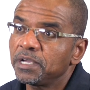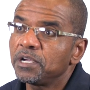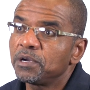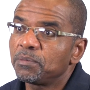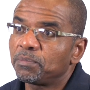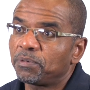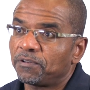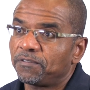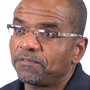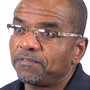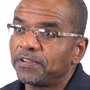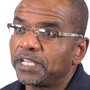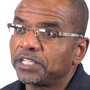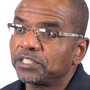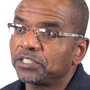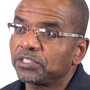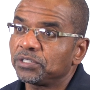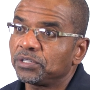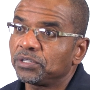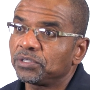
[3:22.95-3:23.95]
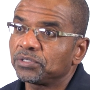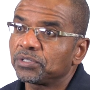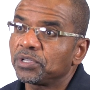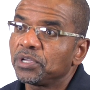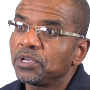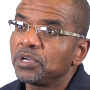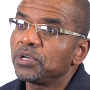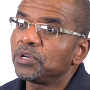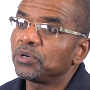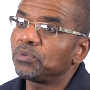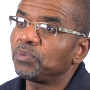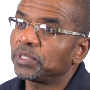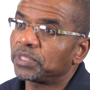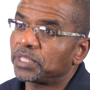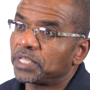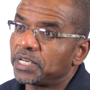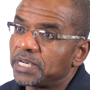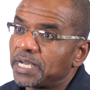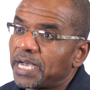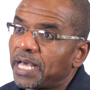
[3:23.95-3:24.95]
professionals with the
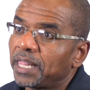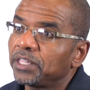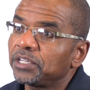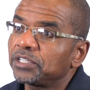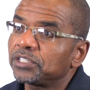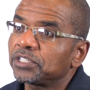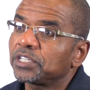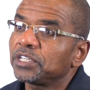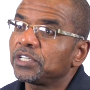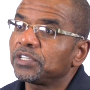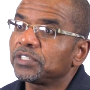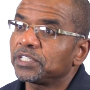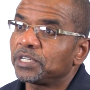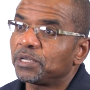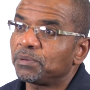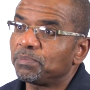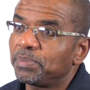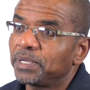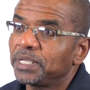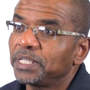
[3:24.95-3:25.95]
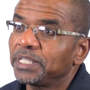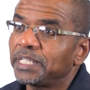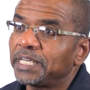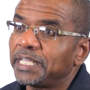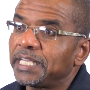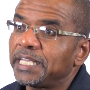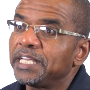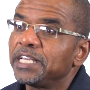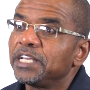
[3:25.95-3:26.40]
knowledge, skills, and ability